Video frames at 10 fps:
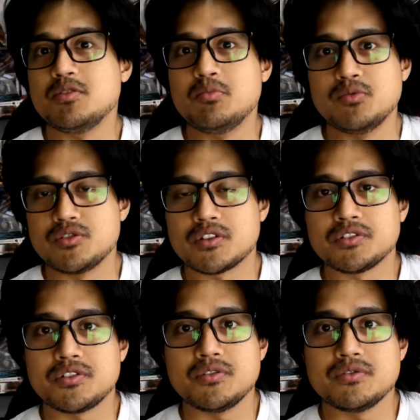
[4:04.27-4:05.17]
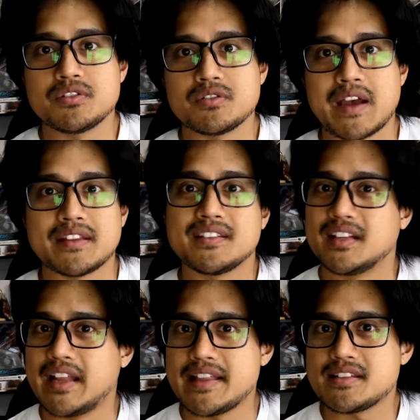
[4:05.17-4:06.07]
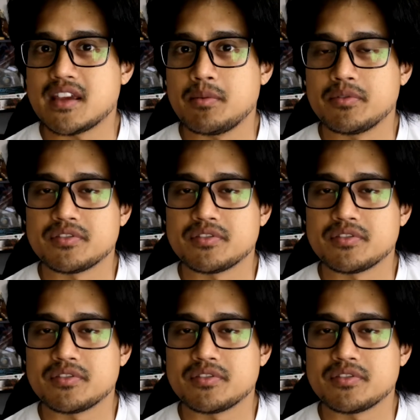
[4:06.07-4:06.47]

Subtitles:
new musical tunes to add to the landscape of